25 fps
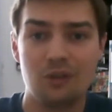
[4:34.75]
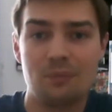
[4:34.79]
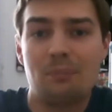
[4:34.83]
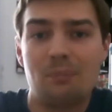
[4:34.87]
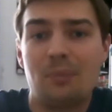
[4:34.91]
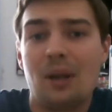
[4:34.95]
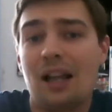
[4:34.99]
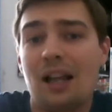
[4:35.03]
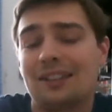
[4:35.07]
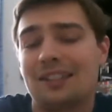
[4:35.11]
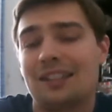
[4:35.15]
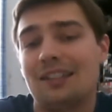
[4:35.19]

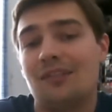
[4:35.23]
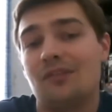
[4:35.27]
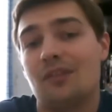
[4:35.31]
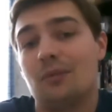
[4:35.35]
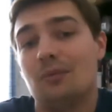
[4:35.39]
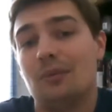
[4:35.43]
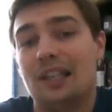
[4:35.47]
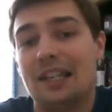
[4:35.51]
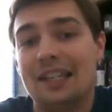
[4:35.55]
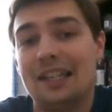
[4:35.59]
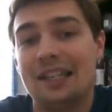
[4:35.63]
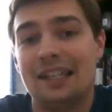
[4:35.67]
but give you
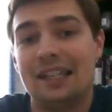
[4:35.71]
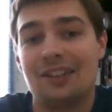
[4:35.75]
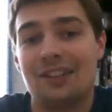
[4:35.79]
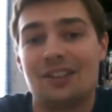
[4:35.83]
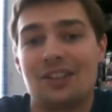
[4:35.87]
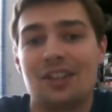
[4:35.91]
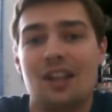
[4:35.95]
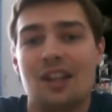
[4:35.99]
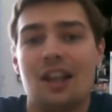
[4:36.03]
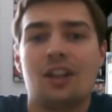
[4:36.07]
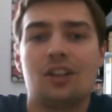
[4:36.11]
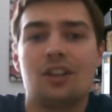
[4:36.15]

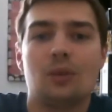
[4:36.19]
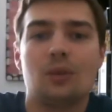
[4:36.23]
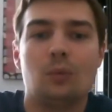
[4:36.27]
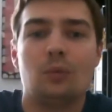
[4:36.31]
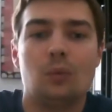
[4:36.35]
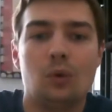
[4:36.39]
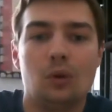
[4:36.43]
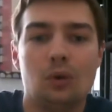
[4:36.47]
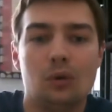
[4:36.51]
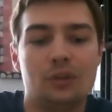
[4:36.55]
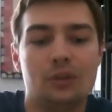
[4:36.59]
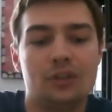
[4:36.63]
leanings
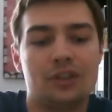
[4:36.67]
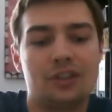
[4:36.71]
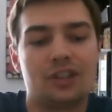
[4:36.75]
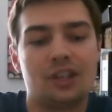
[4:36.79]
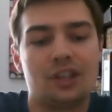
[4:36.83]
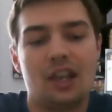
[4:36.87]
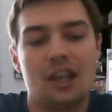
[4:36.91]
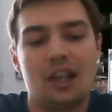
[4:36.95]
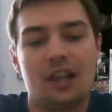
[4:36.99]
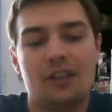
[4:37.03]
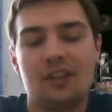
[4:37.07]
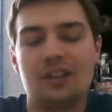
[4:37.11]
towards
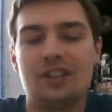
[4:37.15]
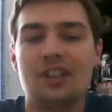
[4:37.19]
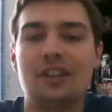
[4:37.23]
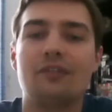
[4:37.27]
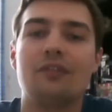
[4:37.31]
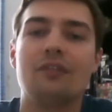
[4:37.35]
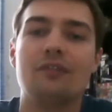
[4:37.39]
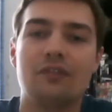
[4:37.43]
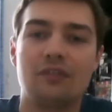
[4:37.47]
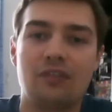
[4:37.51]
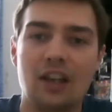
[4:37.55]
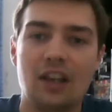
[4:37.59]
the
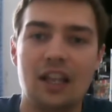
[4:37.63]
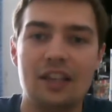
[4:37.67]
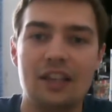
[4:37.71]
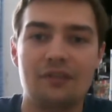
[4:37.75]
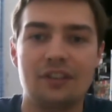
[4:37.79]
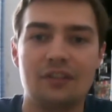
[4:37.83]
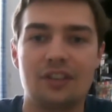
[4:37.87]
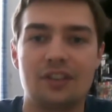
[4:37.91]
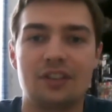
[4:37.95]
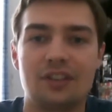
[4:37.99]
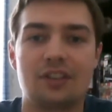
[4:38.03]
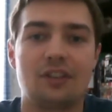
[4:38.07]
different
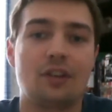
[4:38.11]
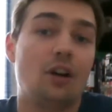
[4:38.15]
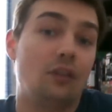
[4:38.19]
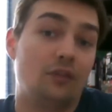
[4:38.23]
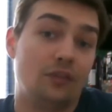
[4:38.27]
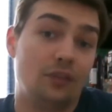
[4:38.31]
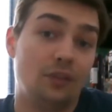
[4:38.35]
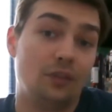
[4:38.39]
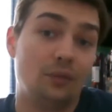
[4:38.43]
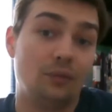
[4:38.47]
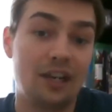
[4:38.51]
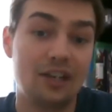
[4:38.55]
flavours
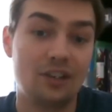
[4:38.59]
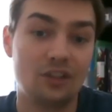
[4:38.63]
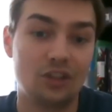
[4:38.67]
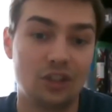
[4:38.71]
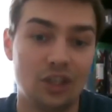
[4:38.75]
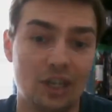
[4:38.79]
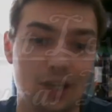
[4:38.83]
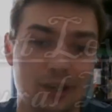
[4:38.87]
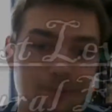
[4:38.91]
of the ranger.